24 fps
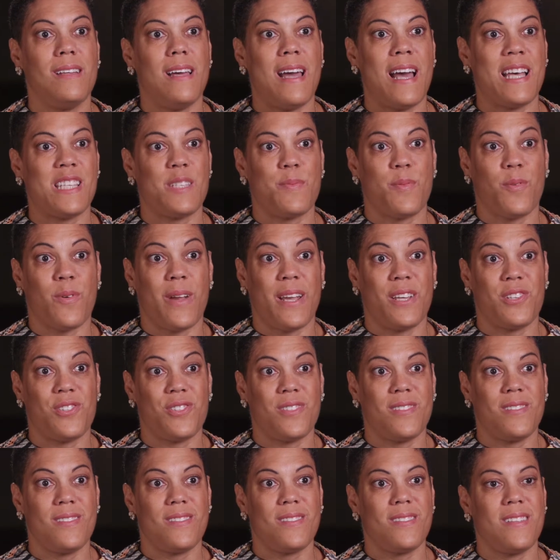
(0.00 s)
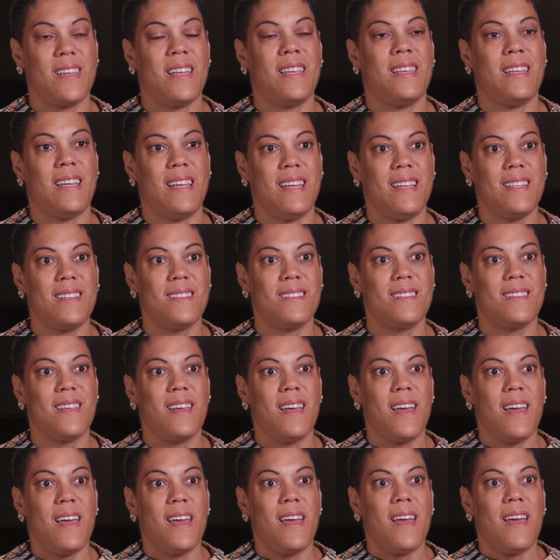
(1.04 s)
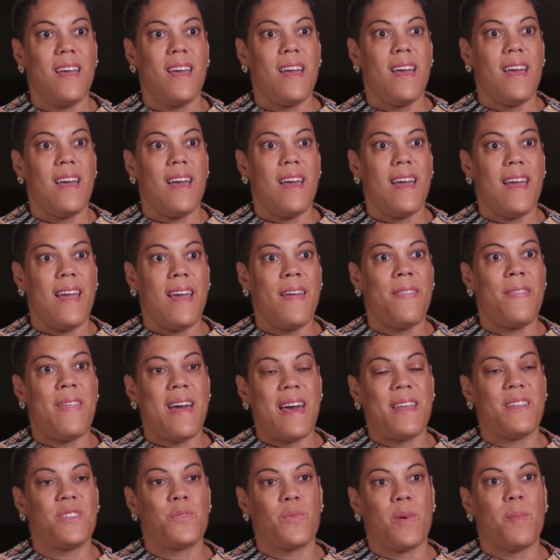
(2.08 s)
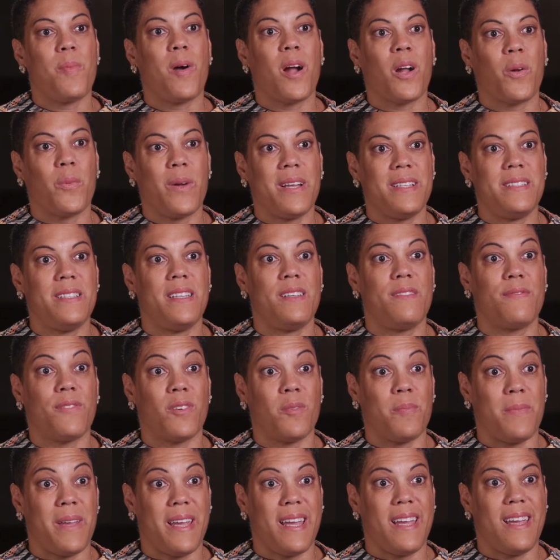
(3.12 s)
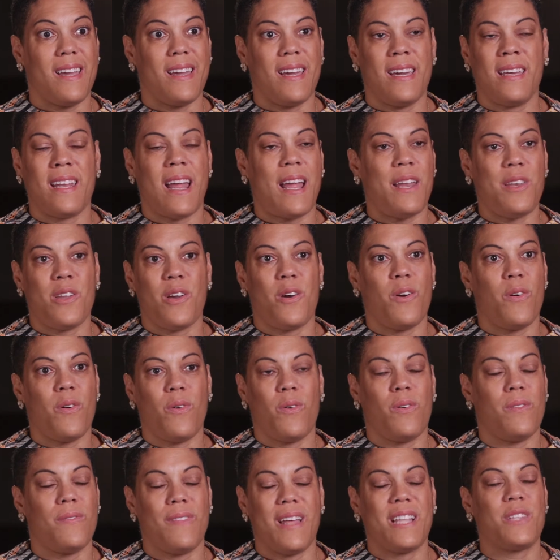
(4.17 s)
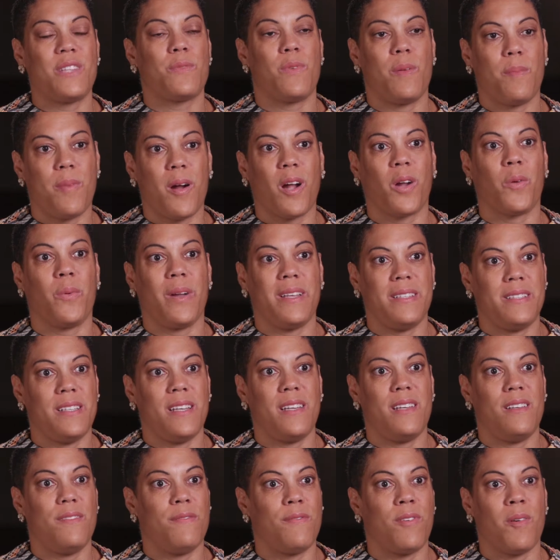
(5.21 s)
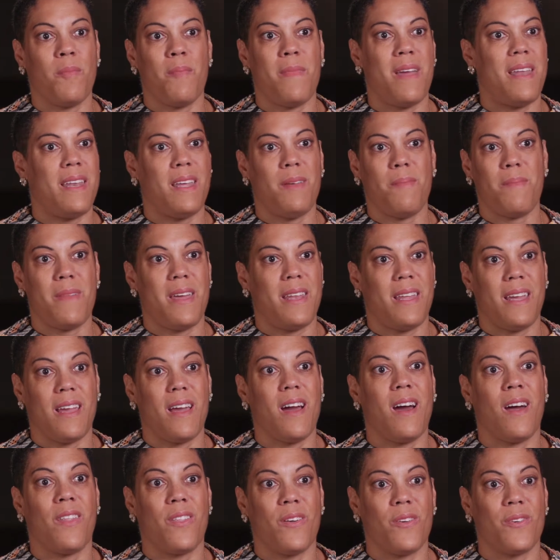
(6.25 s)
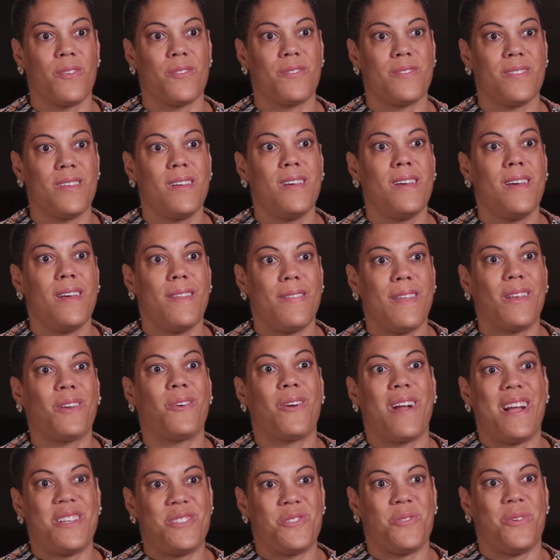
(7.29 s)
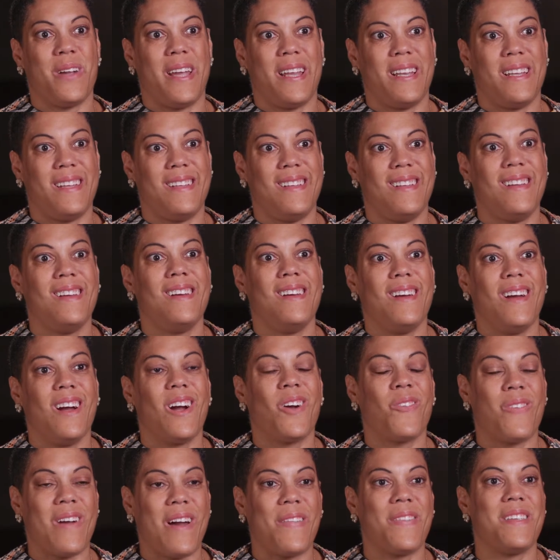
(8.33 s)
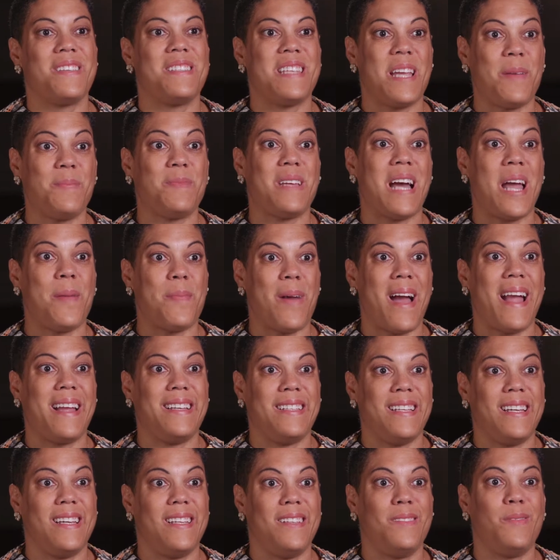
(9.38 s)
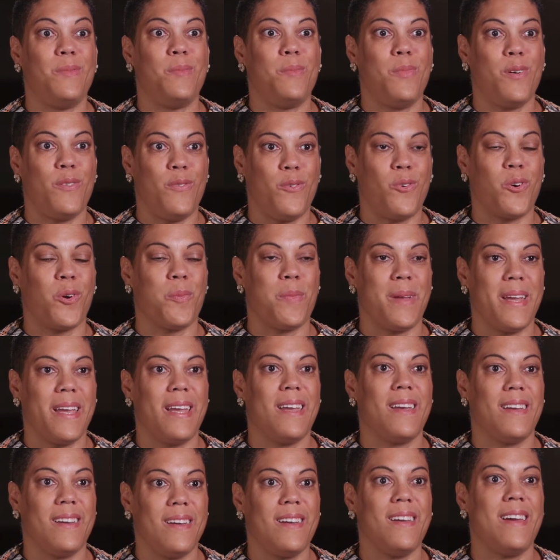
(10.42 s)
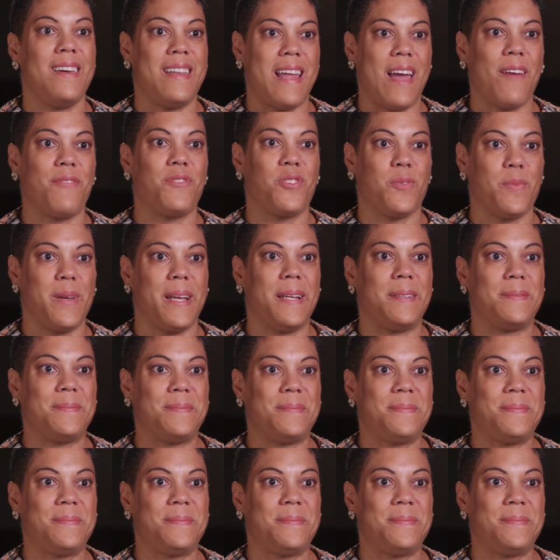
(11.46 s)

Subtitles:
aspirations and needs. And that is what Parkway did for me. And I know that's what Parkway did for many, many others that graduated around the same time I did, before me and after me.